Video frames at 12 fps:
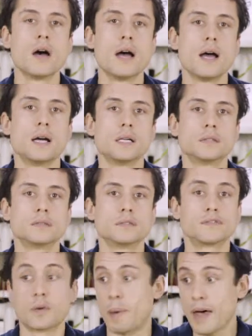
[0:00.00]

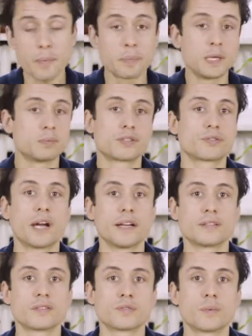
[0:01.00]
and from other people's
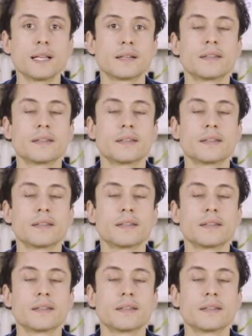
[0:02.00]
trainings as well,